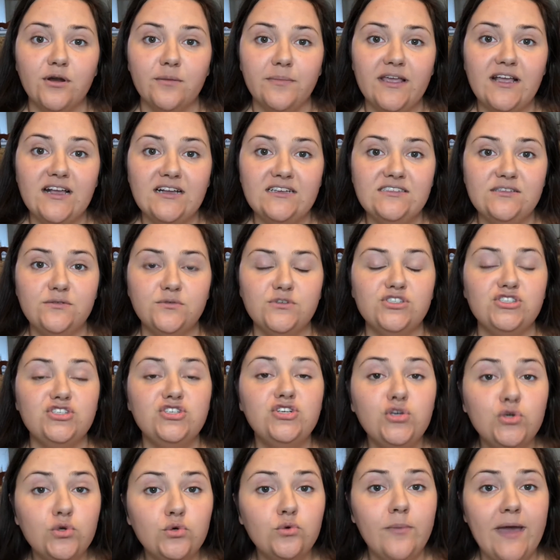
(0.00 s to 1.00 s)
because it was
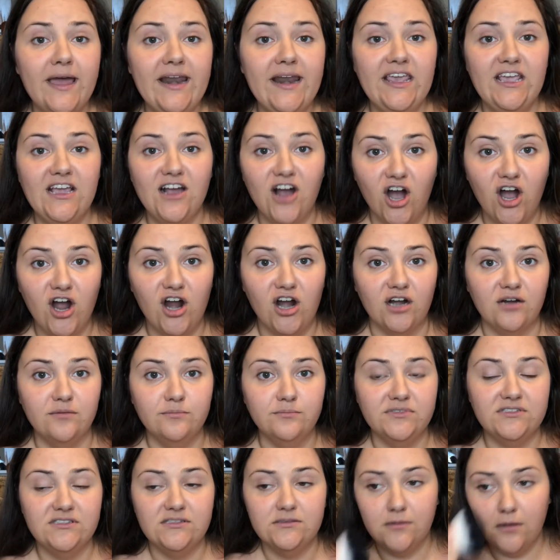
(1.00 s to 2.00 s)
too many
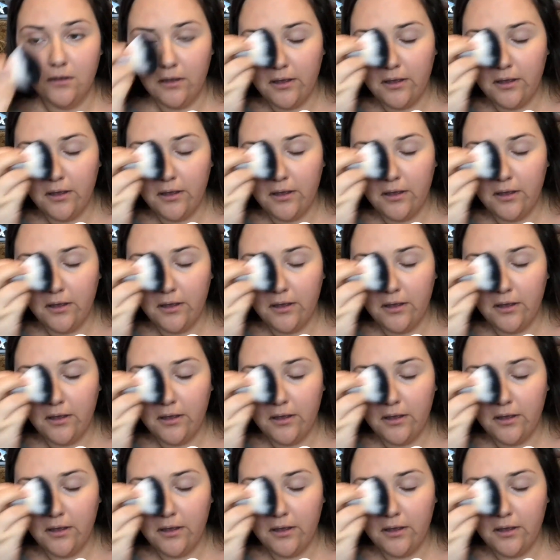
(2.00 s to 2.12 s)
carbs.